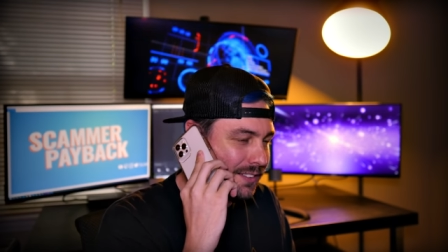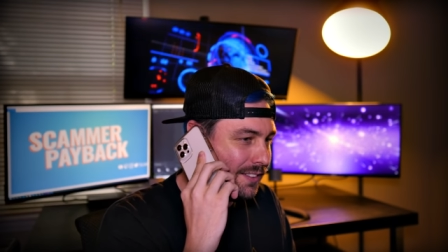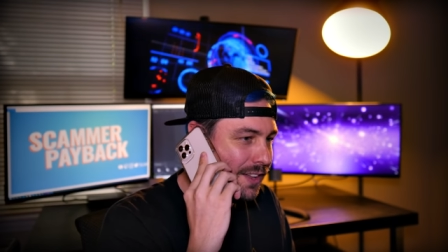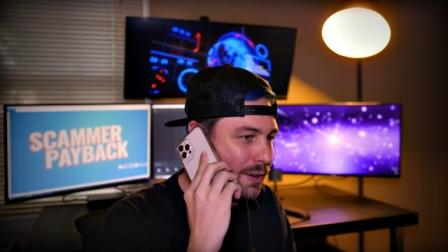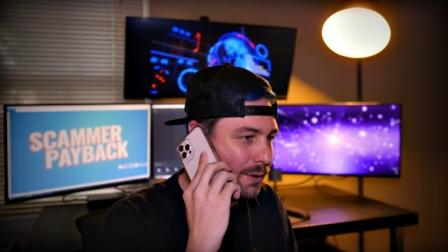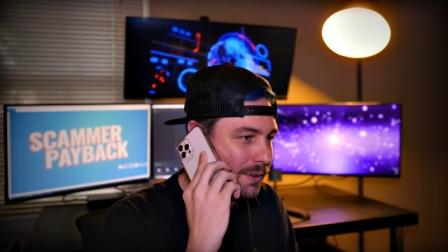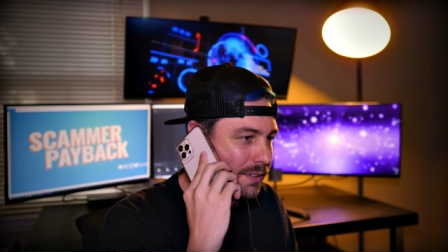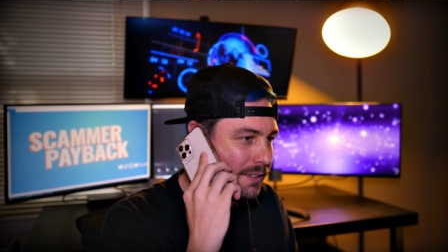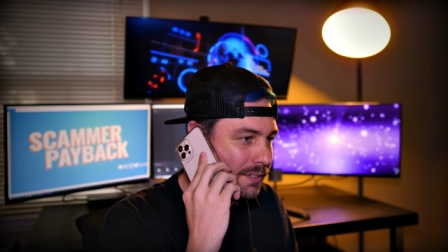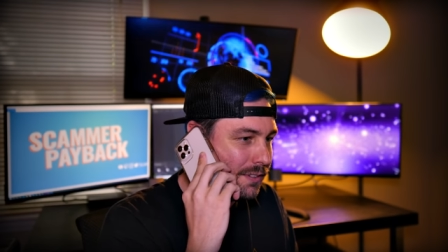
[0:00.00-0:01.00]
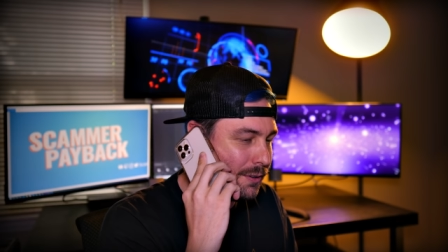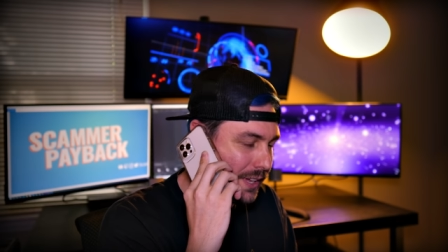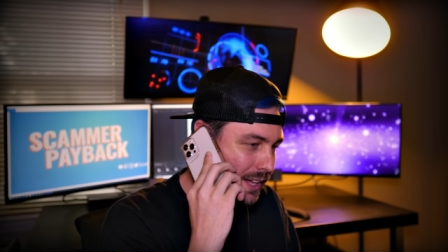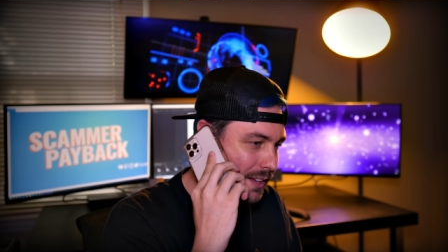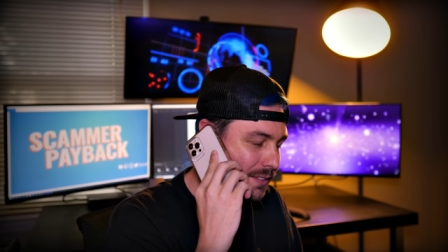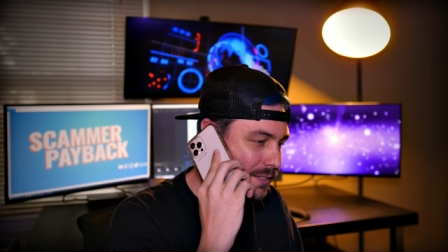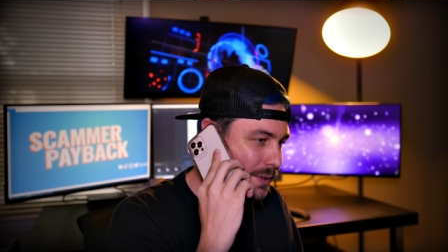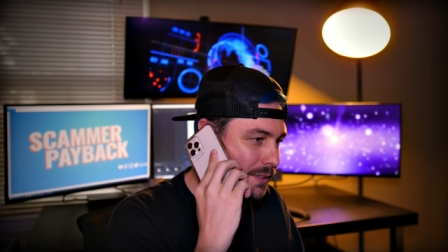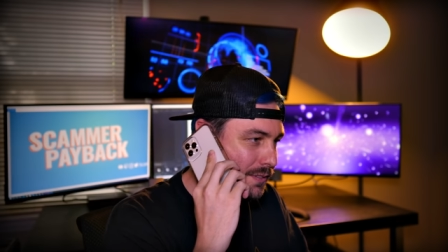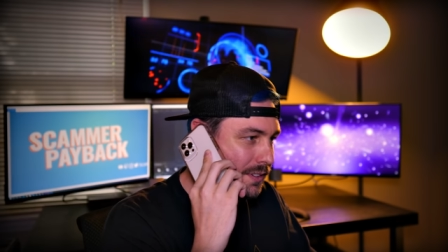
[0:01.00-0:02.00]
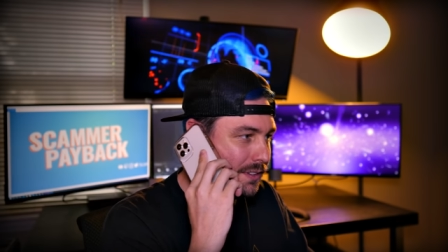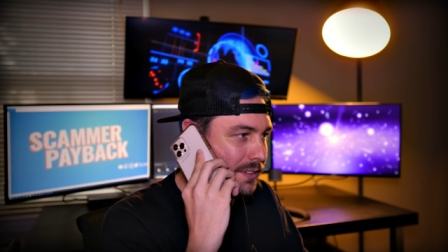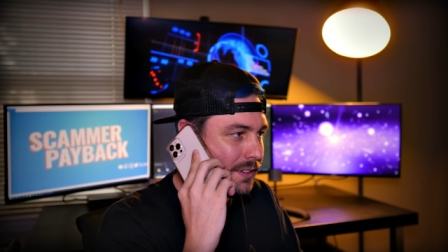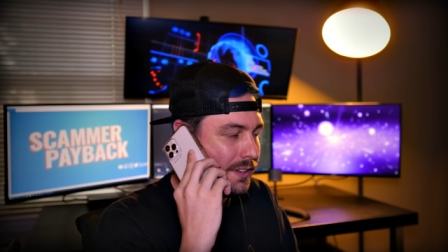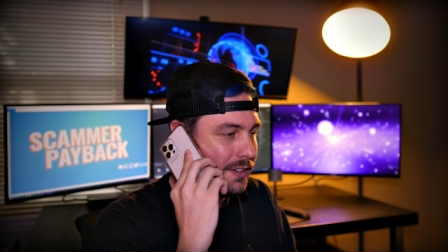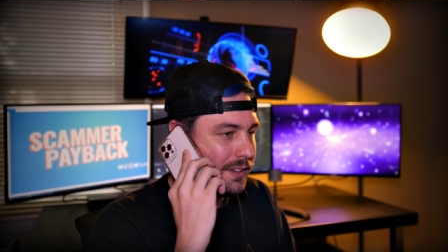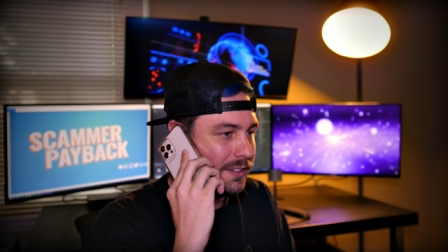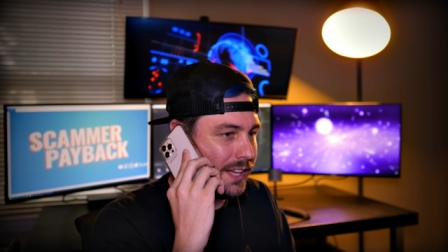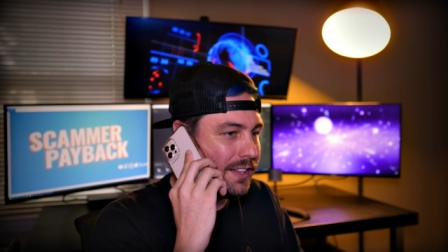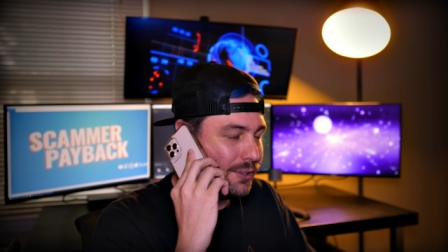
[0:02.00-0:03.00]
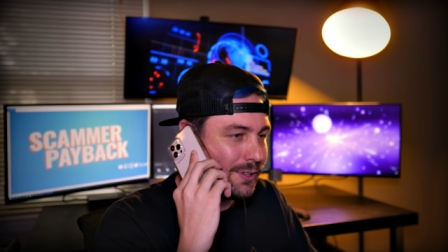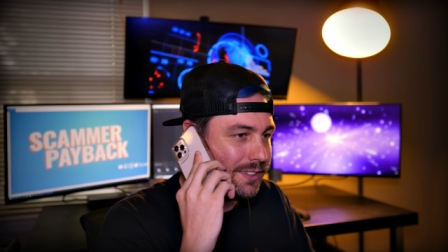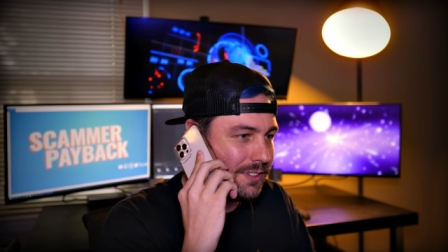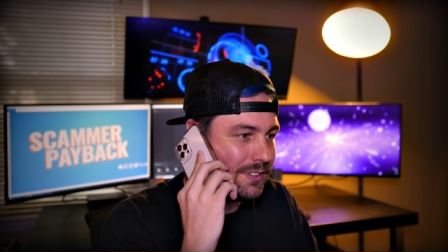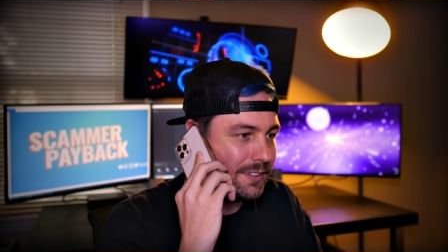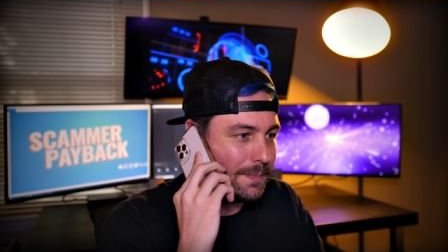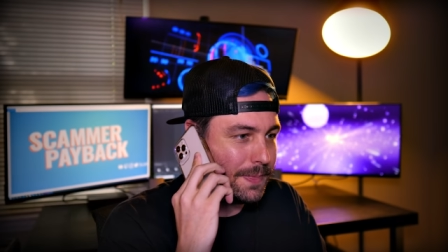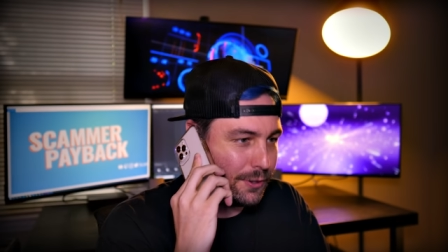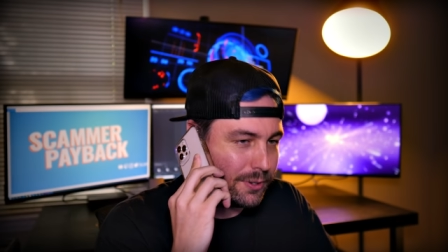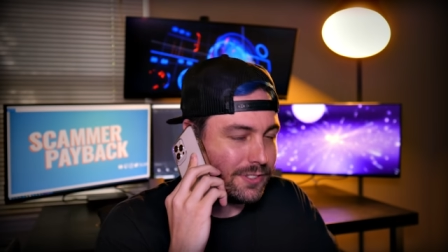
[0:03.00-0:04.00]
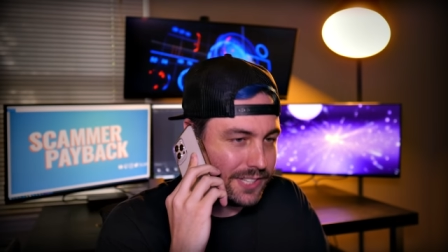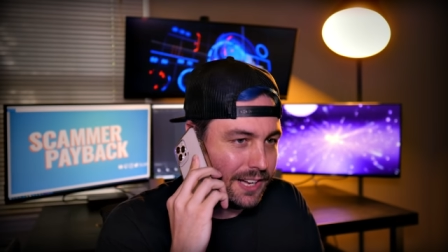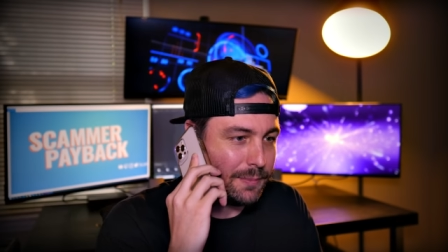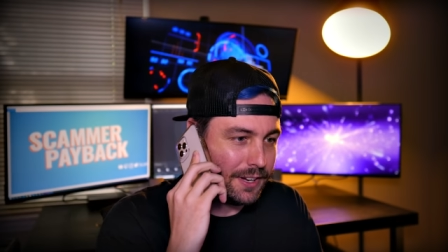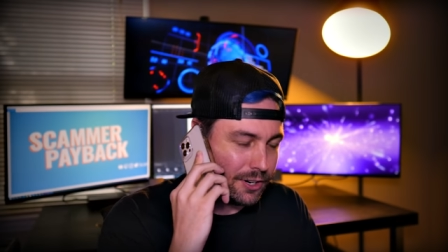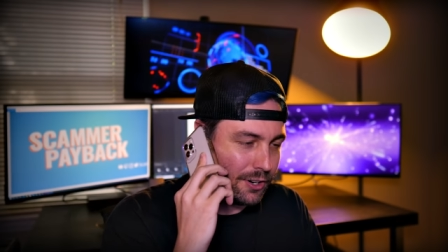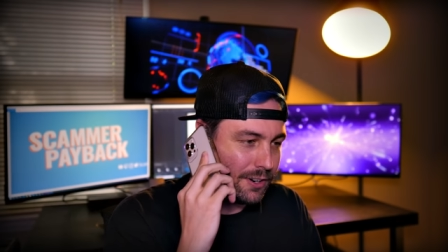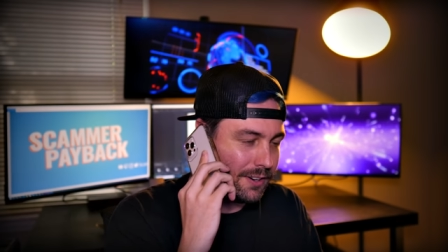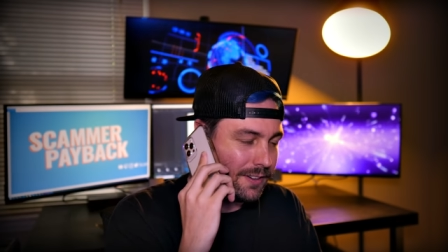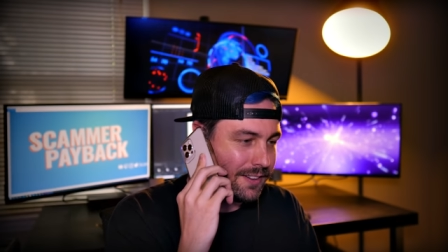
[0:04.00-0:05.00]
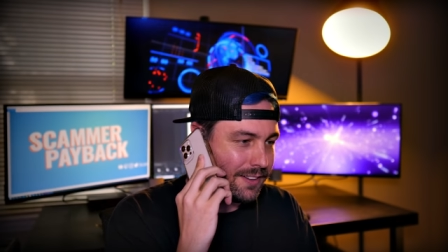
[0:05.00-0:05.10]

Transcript: No. Okay. Well, yeah, you can, you can stay in my car.